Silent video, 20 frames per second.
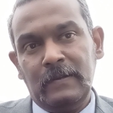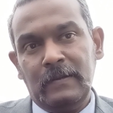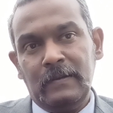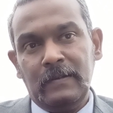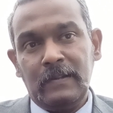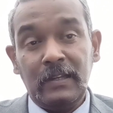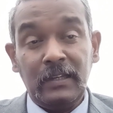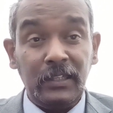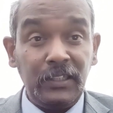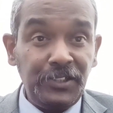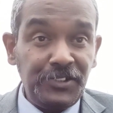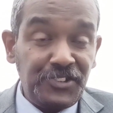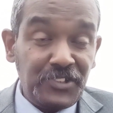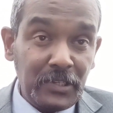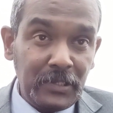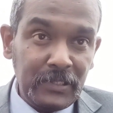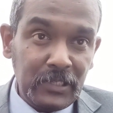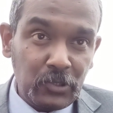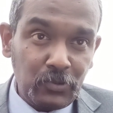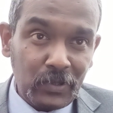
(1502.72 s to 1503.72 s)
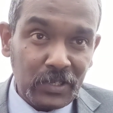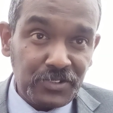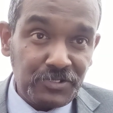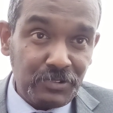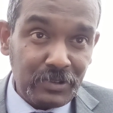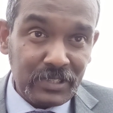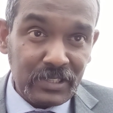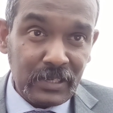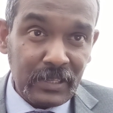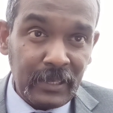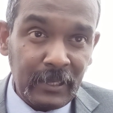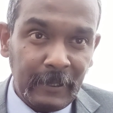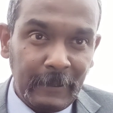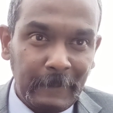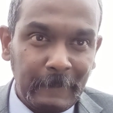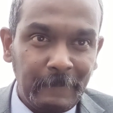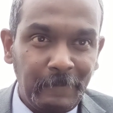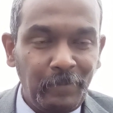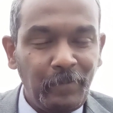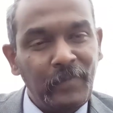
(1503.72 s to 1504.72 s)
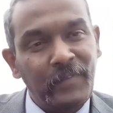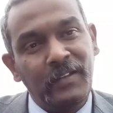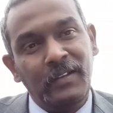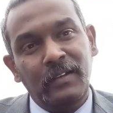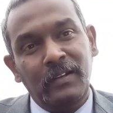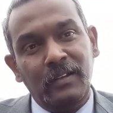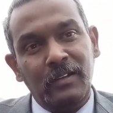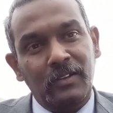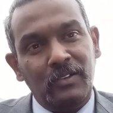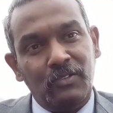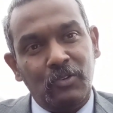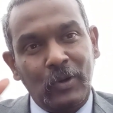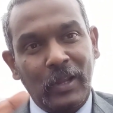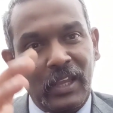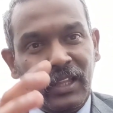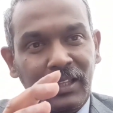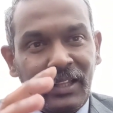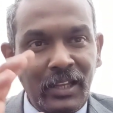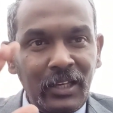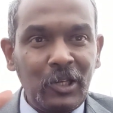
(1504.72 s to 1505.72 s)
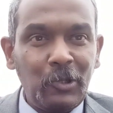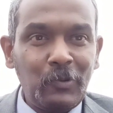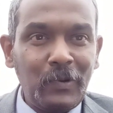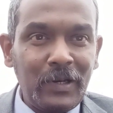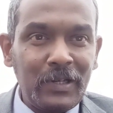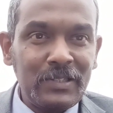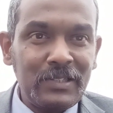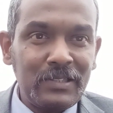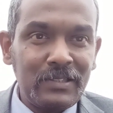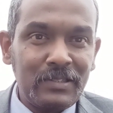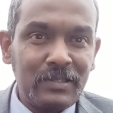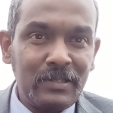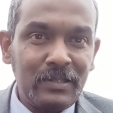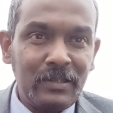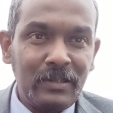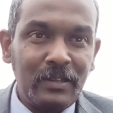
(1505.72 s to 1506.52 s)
initially it was drizzling, okay, then it was